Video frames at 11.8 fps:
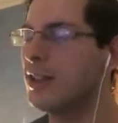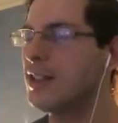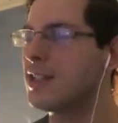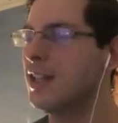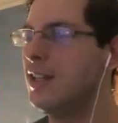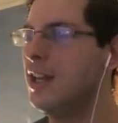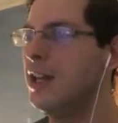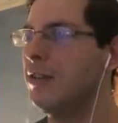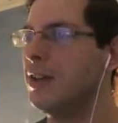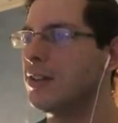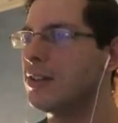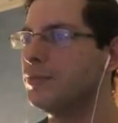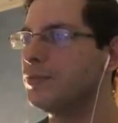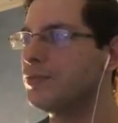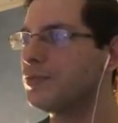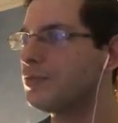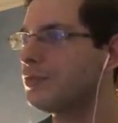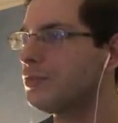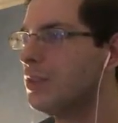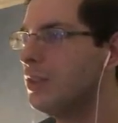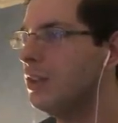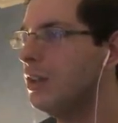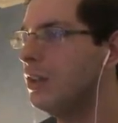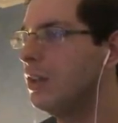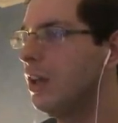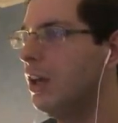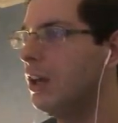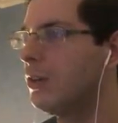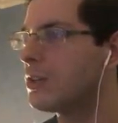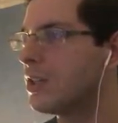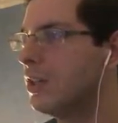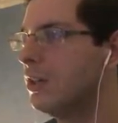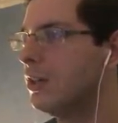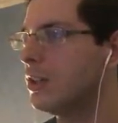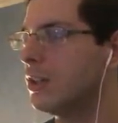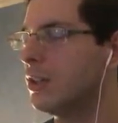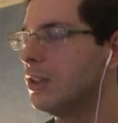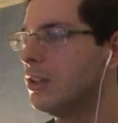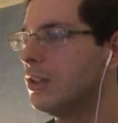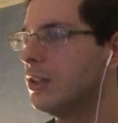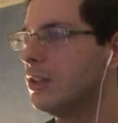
that's hilarious. And also, I don't know,